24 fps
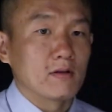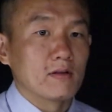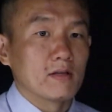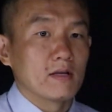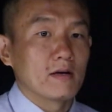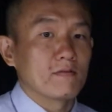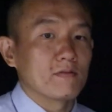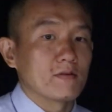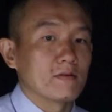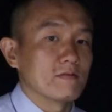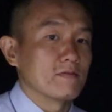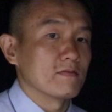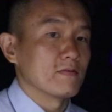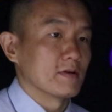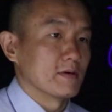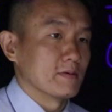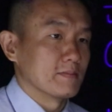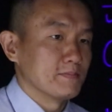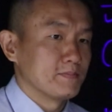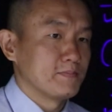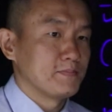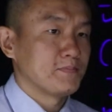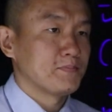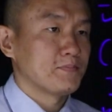levered firm.
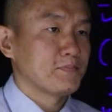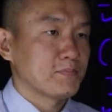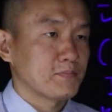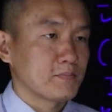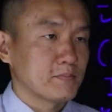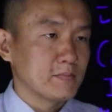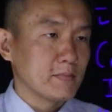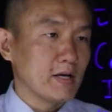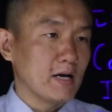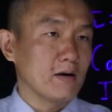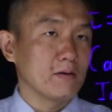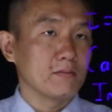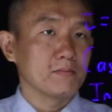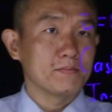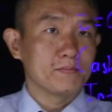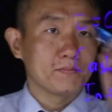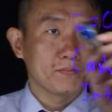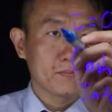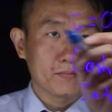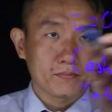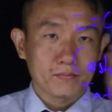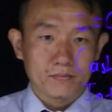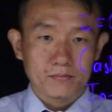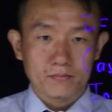Now,
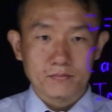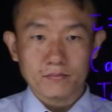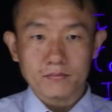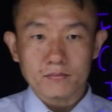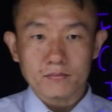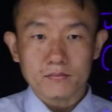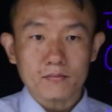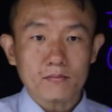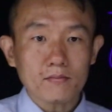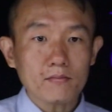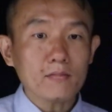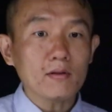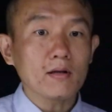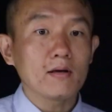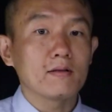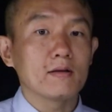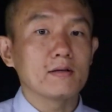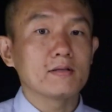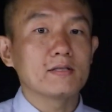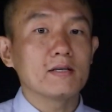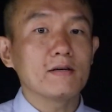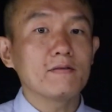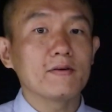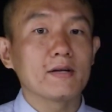the
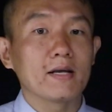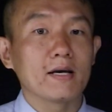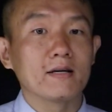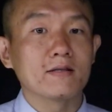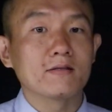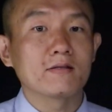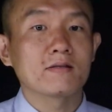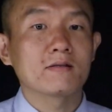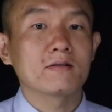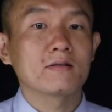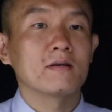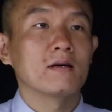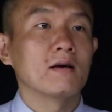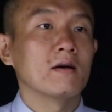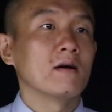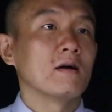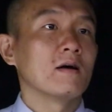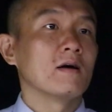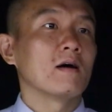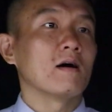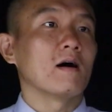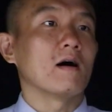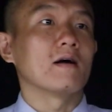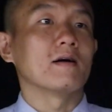dividends
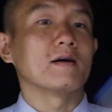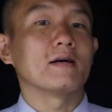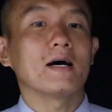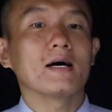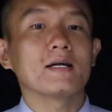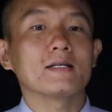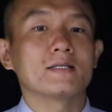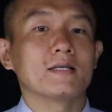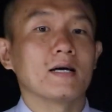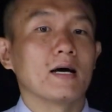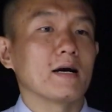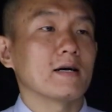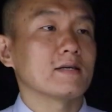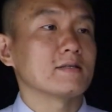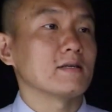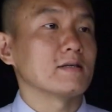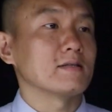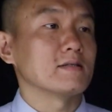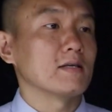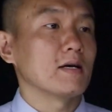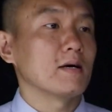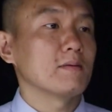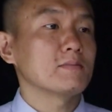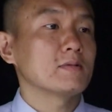are not tax
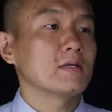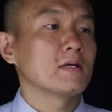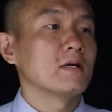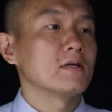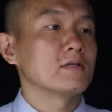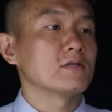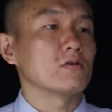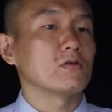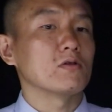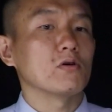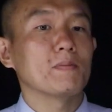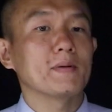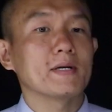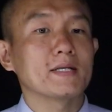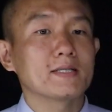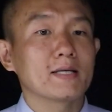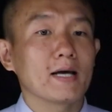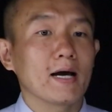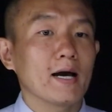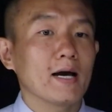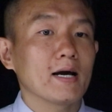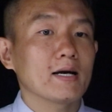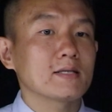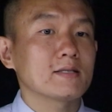exempt, so they'll be
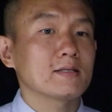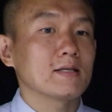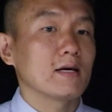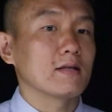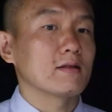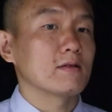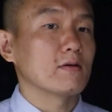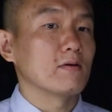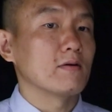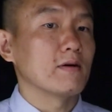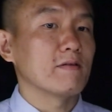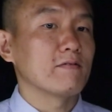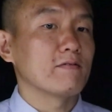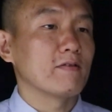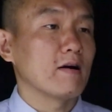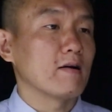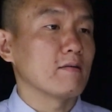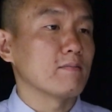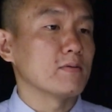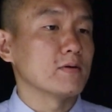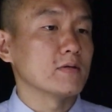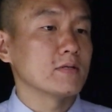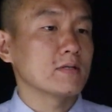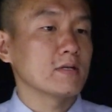taxed at
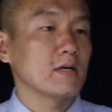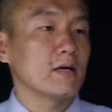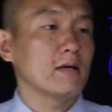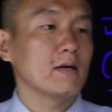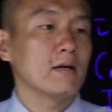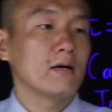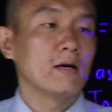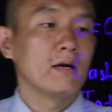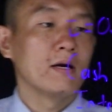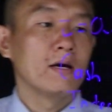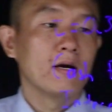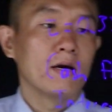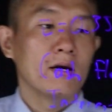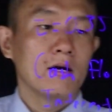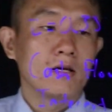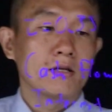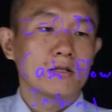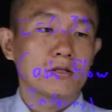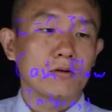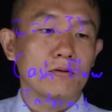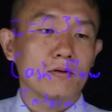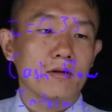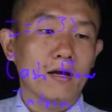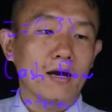35%.
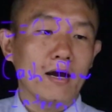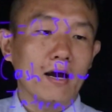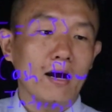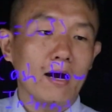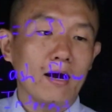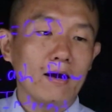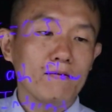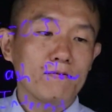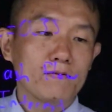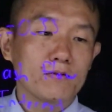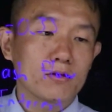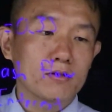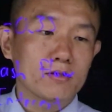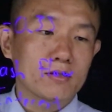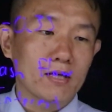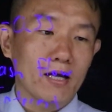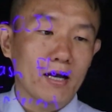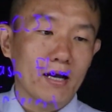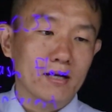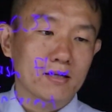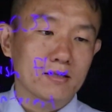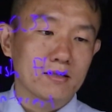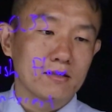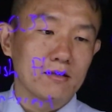So the
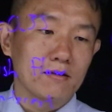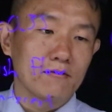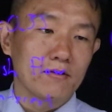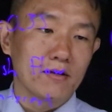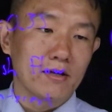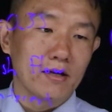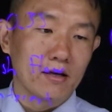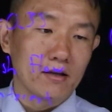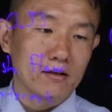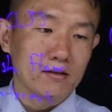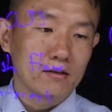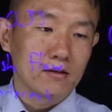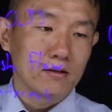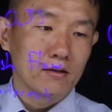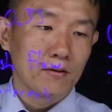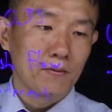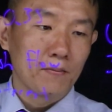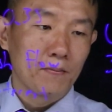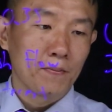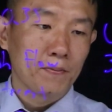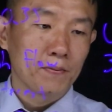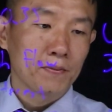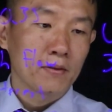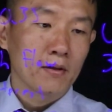after-tax dividend
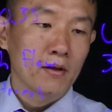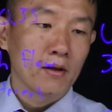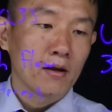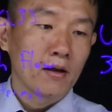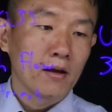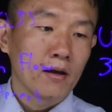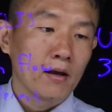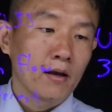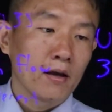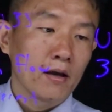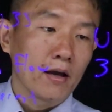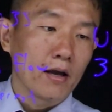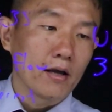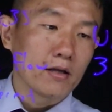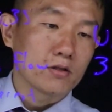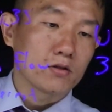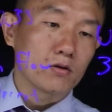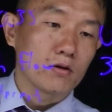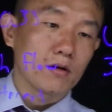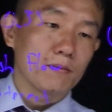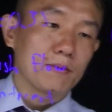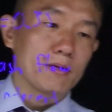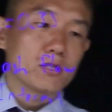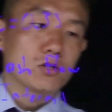is going to be